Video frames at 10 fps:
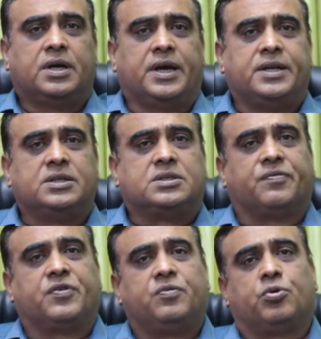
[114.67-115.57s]
and is
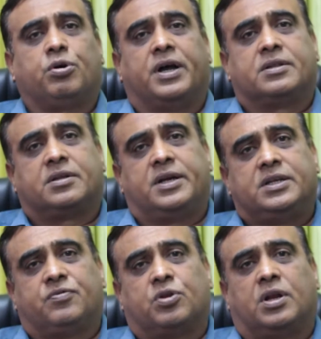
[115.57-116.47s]
suffering from
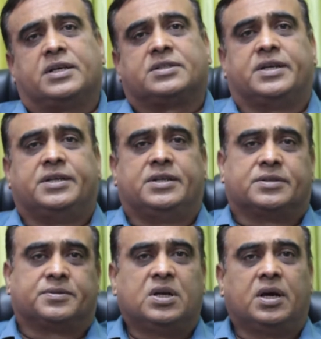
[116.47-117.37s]
arthritis for the last 10 years.
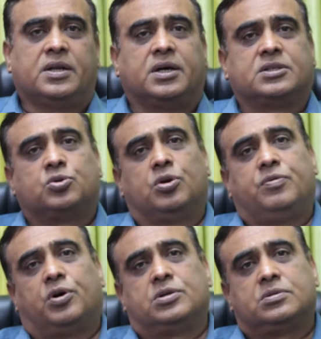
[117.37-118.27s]
And her story
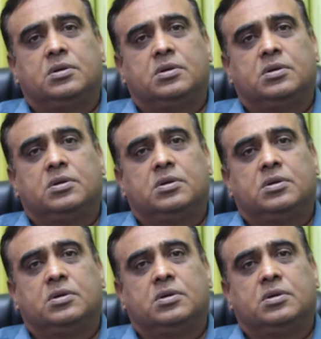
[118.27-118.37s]
was